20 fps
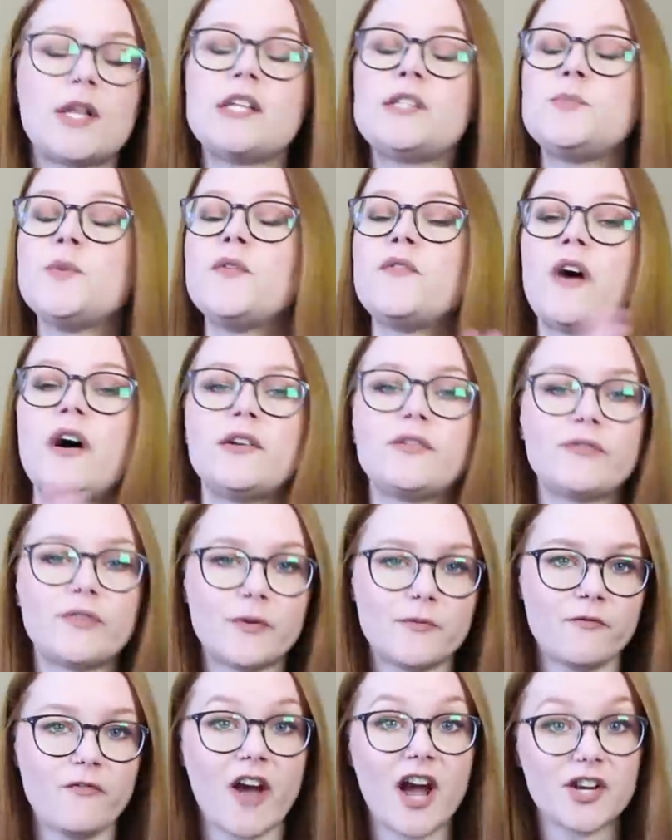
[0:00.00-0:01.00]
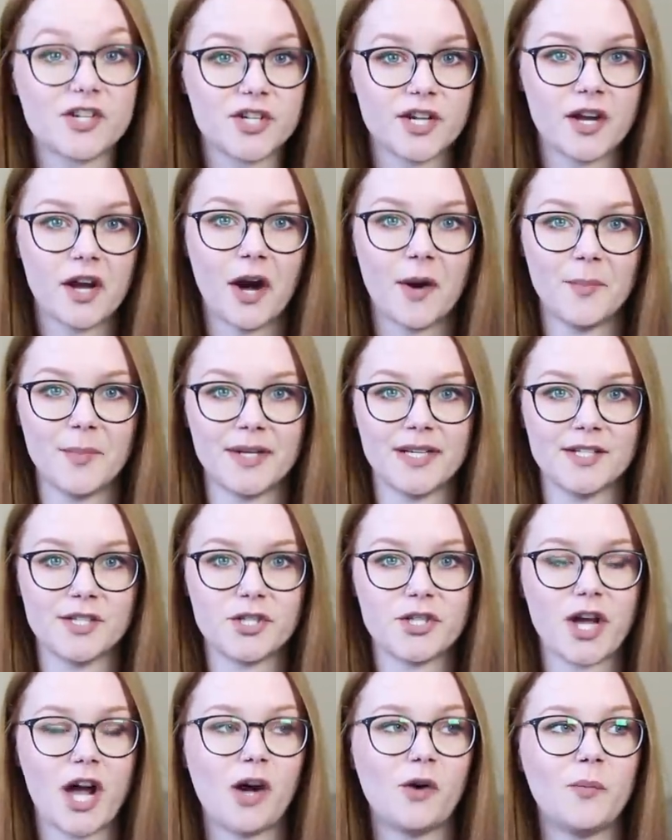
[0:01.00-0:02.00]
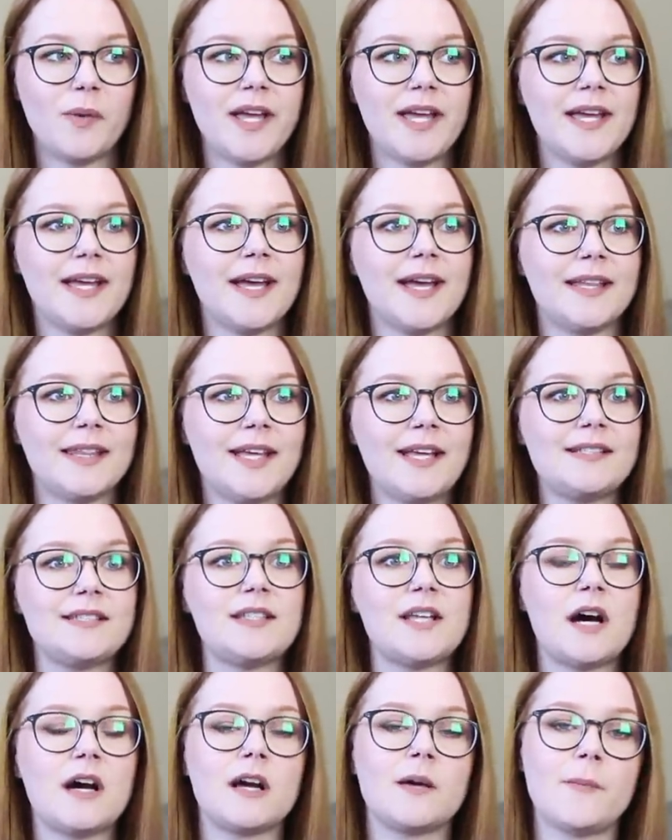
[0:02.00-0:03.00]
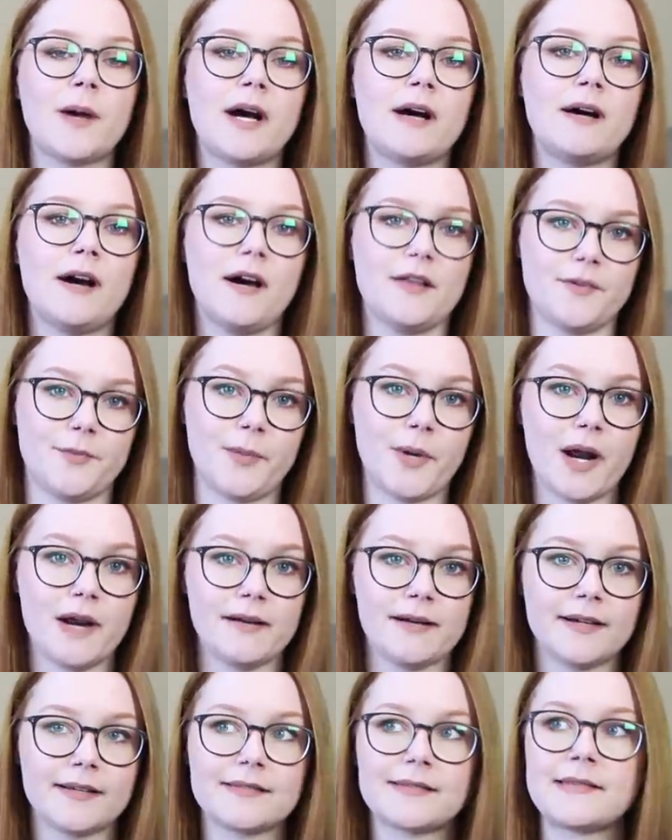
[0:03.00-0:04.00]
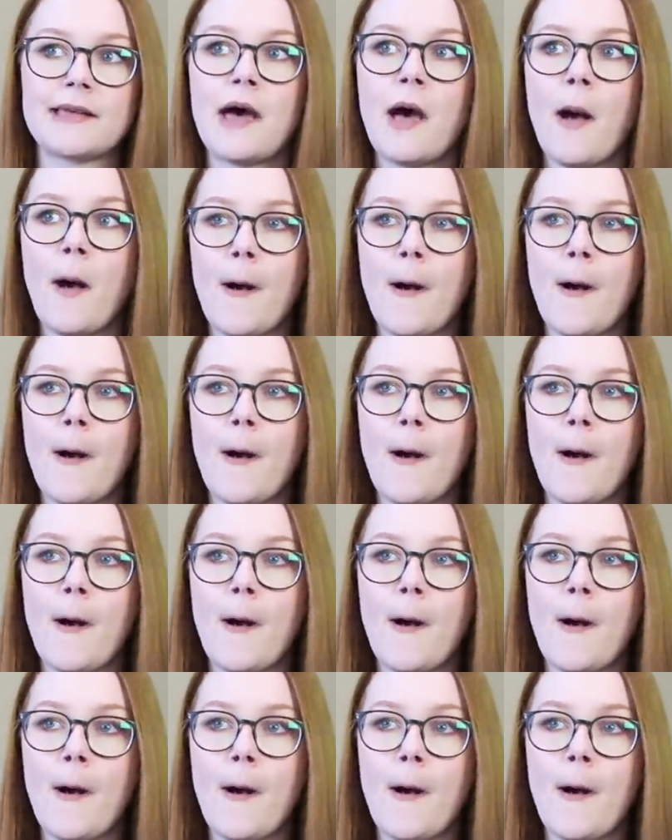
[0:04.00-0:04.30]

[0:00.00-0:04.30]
let's move on from fashion companies, shall we? And let's talk about other products.